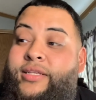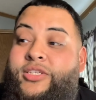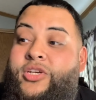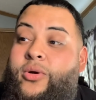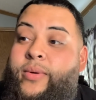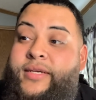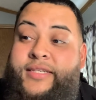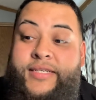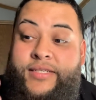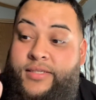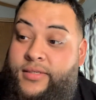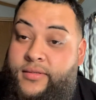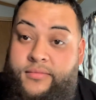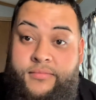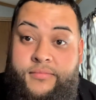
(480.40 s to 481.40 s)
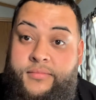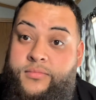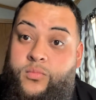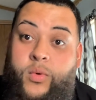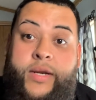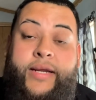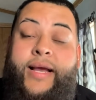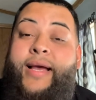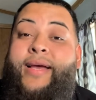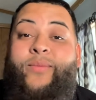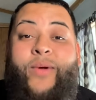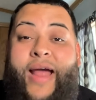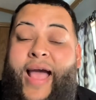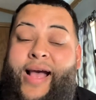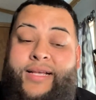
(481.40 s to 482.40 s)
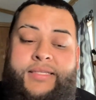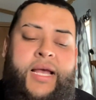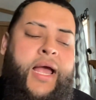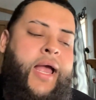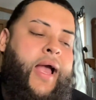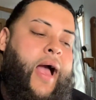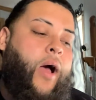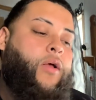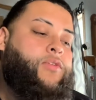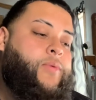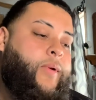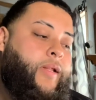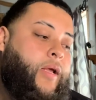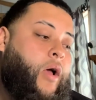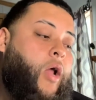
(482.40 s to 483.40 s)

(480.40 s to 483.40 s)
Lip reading: to it, just what it has. I was really